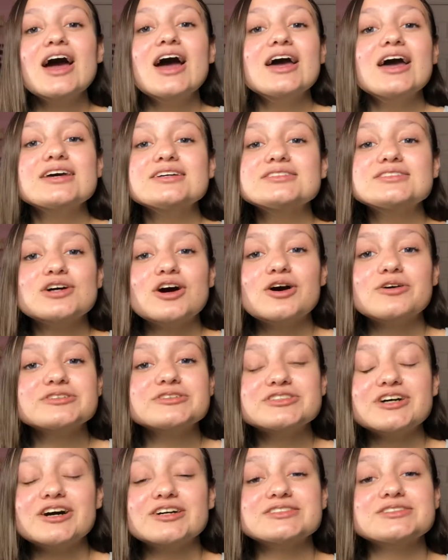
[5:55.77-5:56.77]
it's always
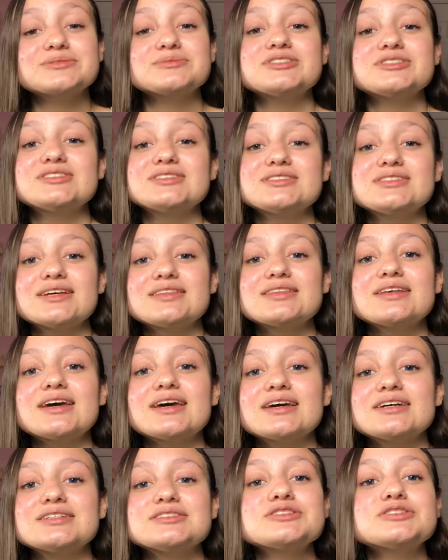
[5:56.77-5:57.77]
awesome to see at the
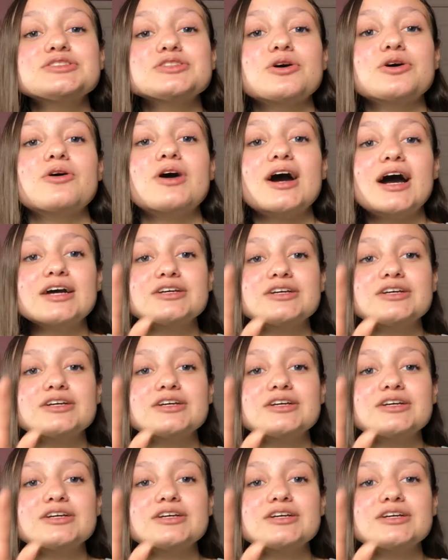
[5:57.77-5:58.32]
end. So I